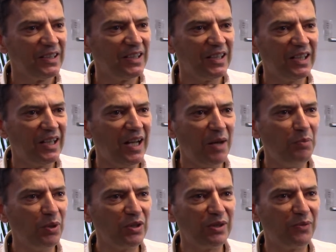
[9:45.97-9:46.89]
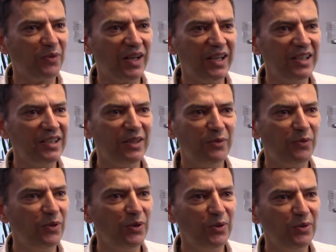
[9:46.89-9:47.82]
uh, I booked a flight and
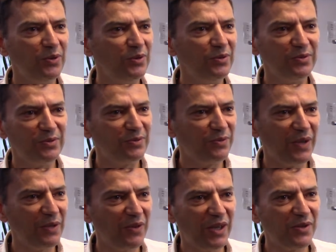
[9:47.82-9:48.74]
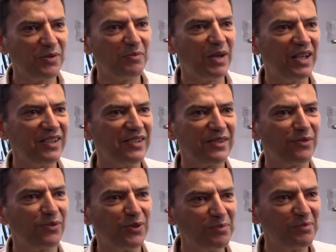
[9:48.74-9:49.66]
flew 5,000 miles
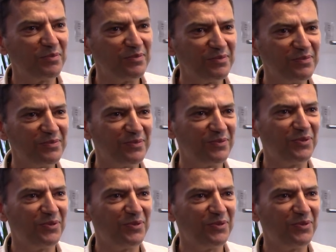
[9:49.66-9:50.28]
from,